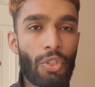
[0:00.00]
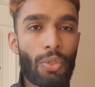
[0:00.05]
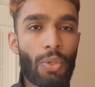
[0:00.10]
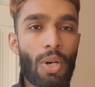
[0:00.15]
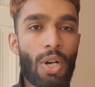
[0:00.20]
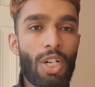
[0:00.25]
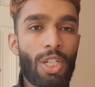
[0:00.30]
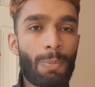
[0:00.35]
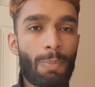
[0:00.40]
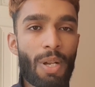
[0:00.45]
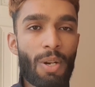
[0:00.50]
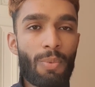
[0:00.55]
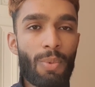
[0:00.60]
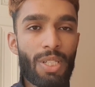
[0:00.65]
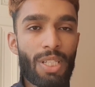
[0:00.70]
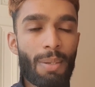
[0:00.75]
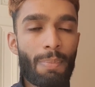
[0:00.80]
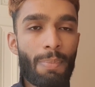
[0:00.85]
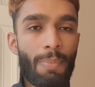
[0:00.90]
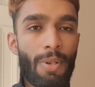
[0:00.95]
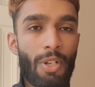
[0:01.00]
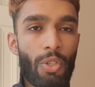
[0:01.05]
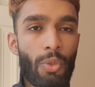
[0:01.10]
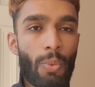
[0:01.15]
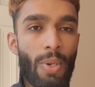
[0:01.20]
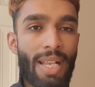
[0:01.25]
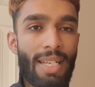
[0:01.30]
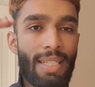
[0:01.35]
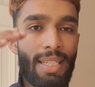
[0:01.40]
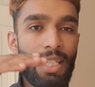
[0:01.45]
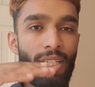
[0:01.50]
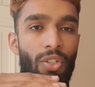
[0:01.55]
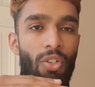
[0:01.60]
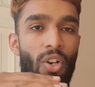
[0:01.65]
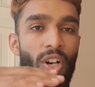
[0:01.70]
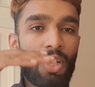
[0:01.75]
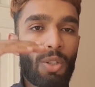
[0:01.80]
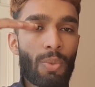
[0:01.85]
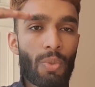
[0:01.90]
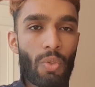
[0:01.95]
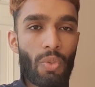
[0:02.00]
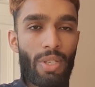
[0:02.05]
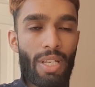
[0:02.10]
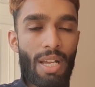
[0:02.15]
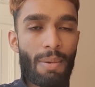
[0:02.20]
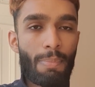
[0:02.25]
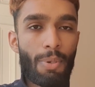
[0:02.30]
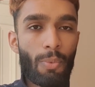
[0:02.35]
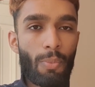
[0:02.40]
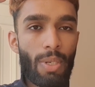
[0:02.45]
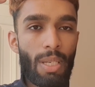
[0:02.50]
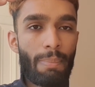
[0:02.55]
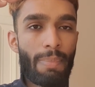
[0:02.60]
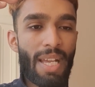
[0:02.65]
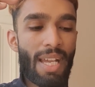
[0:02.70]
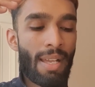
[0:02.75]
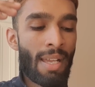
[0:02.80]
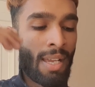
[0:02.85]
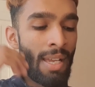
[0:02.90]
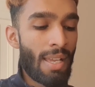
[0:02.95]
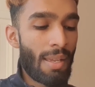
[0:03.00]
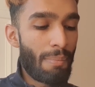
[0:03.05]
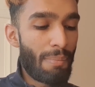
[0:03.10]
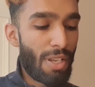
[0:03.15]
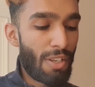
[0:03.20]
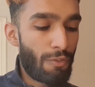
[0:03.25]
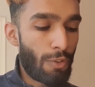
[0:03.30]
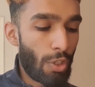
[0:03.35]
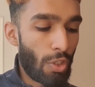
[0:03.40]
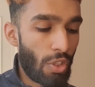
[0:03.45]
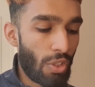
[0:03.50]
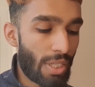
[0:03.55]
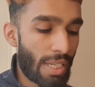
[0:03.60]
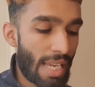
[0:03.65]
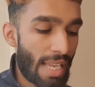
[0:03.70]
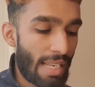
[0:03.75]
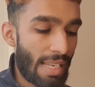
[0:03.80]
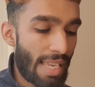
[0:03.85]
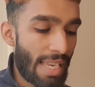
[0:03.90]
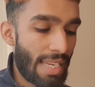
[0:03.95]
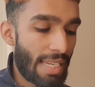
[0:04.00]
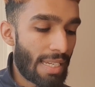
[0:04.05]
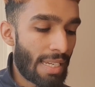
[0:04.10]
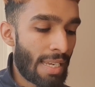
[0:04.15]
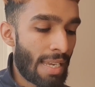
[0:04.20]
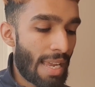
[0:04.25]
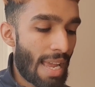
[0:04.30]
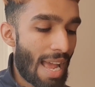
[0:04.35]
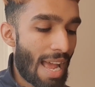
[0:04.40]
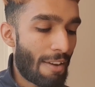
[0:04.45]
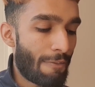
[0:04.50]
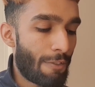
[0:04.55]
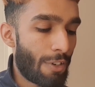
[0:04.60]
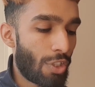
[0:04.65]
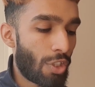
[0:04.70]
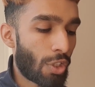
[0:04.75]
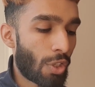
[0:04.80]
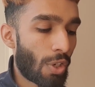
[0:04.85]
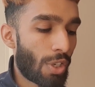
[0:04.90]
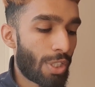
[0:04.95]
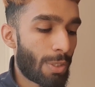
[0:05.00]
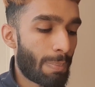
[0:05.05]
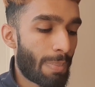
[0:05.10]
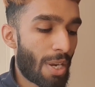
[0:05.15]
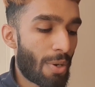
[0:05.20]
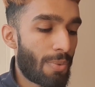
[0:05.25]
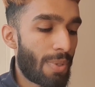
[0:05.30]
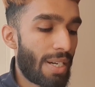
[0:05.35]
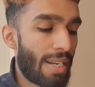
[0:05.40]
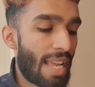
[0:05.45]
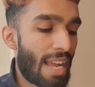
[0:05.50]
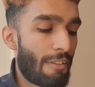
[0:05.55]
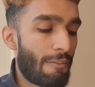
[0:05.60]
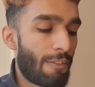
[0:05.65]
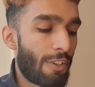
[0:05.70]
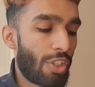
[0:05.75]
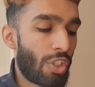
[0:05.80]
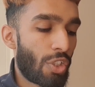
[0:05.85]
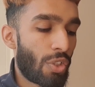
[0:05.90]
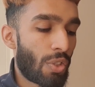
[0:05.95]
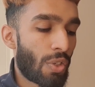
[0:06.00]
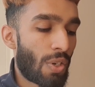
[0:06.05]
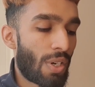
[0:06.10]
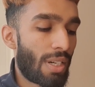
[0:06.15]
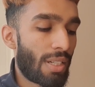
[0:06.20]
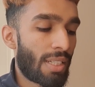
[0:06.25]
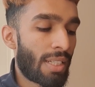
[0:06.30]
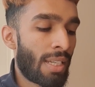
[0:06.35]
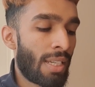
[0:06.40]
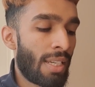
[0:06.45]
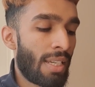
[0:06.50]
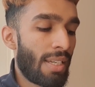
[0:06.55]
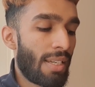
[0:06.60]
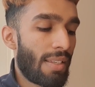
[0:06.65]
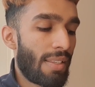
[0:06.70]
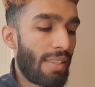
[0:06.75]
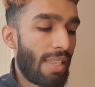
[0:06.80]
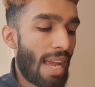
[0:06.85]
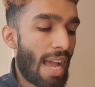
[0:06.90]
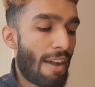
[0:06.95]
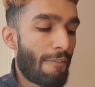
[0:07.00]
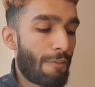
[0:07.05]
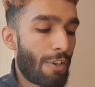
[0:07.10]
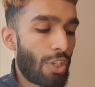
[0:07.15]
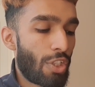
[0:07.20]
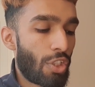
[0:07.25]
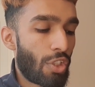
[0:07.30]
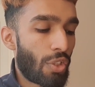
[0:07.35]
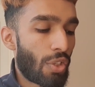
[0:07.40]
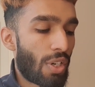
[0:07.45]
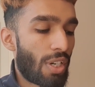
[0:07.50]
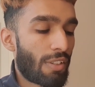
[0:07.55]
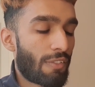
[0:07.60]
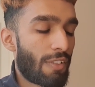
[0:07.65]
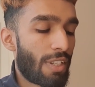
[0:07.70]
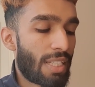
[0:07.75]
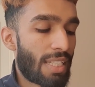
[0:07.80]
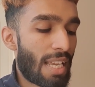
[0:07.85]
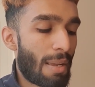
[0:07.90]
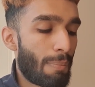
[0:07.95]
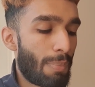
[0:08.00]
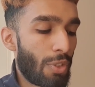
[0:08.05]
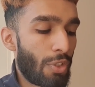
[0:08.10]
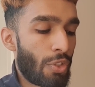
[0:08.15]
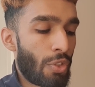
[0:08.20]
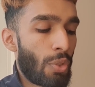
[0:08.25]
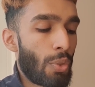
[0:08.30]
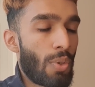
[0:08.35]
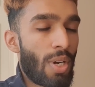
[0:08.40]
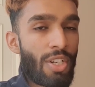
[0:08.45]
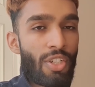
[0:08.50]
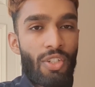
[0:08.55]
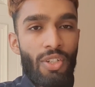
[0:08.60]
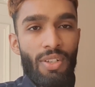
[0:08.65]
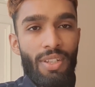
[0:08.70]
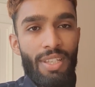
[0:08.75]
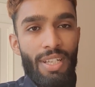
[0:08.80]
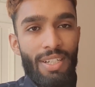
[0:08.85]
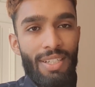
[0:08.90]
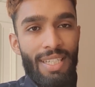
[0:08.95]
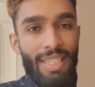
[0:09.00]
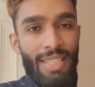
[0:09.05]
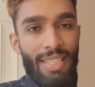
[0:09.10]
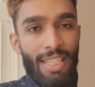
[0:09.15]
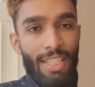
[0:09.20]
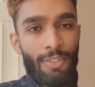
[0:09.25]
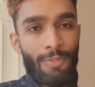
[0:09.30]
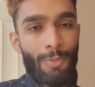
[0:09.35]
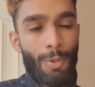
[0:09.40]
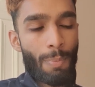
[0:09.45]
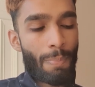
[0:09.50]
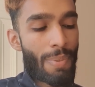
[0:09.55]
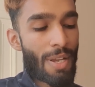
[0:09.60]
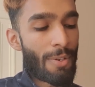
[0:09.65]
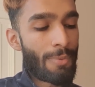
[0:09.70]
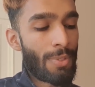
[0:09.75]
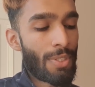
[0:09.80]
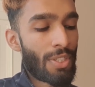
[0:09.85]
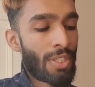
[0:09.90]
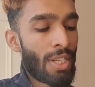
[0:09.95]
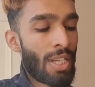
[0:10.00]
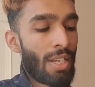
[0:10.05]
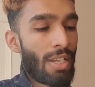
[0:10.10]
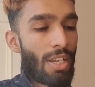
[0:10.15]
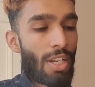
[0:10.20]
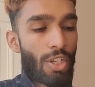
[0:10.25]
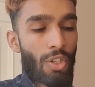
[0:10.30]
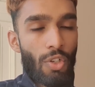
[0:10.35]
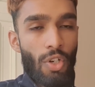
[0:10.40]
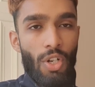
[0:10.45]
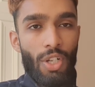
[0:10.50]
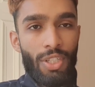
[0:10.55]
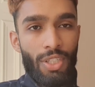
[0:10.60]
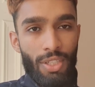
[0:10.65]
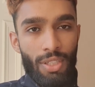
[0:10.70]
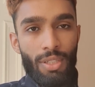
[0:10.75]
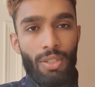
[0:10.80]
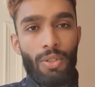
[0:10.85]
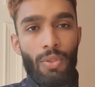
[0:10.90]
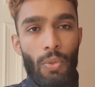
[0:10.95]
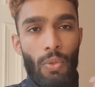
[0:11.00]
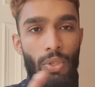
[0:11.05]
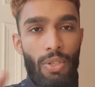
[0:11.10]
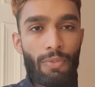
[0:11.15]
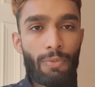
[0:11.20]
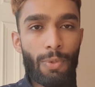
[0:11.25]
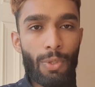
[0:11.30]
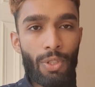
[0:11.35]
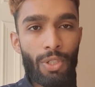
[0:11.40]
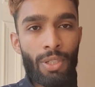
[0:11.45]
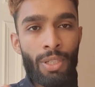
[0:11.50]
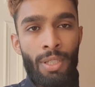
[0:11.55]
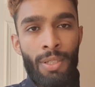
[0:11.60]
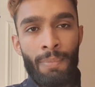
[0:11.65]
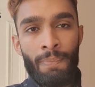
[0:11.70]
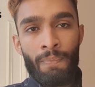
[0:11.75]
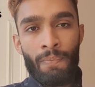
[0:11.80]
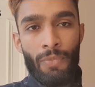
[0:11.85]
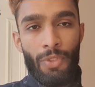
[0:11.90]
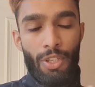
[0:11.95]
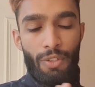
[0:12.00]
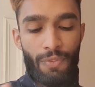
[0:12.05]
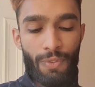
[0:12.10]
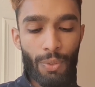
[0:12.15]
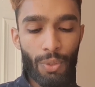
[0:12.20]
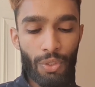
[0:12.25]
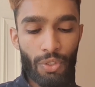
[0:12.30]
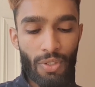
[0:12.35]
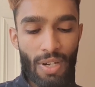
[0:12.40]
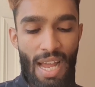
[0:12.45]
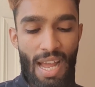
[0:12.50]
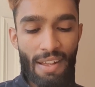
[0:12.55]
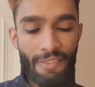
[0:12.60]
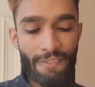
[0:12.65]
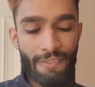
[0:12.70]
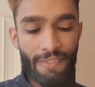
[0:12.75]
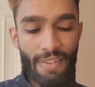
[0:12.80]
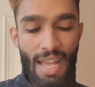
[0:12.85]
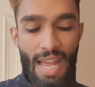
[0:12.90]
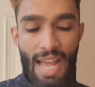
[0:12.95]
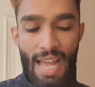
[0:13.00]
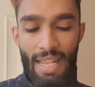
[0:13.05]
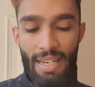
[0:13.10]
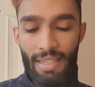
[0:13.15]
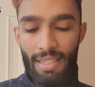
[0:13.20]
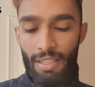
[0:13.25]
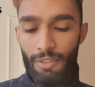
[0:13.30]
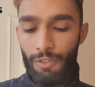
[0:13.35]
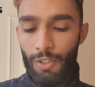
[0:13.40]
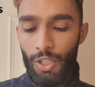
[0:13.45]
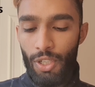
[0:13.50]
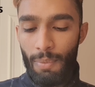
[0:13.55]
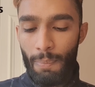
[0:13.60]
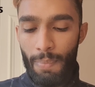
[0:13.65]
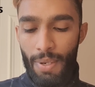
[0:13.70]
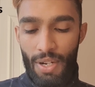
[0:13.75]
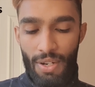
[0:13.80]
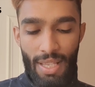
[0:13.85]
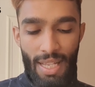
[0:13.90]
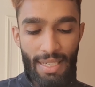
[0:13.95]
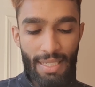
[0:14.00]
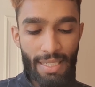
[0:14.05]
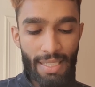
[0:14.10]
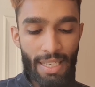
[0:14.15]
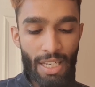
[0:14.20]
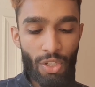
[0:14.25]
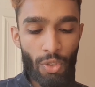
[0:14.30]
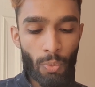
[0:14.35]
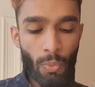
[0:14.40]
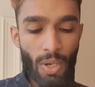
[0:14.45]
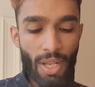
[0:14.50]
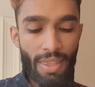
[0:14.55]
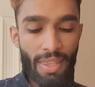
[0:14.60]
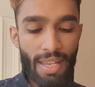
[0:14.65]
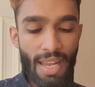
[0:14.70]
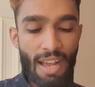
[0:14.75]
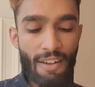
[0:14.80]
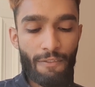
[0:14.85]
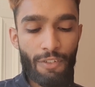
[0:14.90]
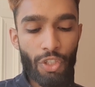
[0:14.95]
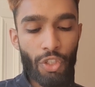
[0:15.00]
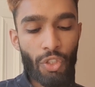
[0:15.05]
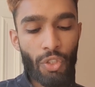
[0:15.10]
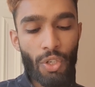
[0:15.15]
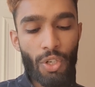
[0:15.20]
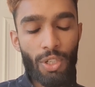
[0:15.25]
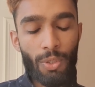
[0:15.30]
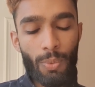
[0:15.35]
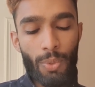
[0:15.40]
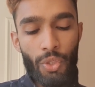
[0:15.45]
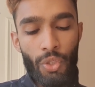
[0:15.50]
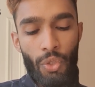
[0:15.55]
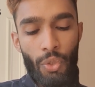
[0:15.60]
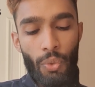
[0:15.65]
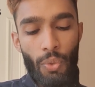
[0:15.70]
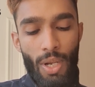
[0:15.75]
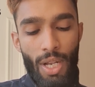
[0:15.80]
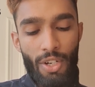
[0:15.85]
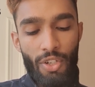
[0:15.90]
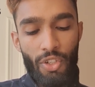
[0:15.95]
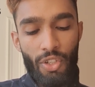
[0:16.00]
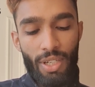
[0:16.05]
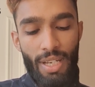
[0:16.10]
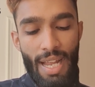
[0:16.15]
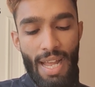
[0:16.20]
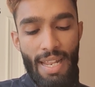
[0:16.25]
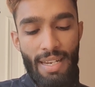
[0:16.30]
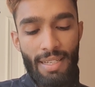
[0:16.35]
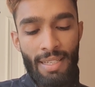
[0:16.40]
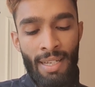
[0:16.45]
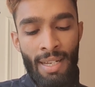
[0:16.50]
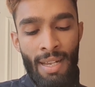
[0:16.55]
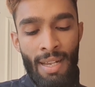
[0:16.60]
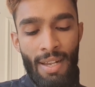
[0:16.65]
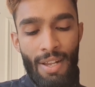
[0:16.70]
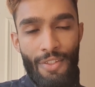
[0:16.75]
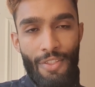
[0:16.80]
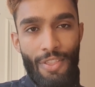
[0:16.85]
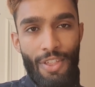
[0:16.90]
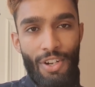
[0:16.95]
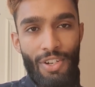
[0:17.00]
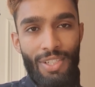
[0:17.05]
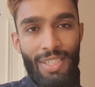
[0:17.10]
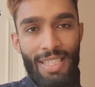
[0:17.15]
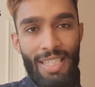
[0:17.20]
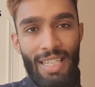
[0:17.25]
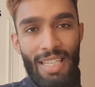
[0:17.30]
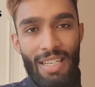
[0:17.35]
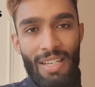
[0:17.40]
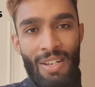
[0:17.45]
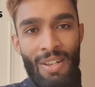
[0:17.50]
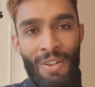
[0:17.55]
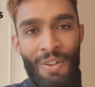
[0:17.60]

So horsepower was up about 20, torque was only up a wee bit, but if you look at like average horsepower and average torque, the average torque for example is 236 foot-pounds across, you know, the full graph, and if you compare that to stage 1, the average torque was 213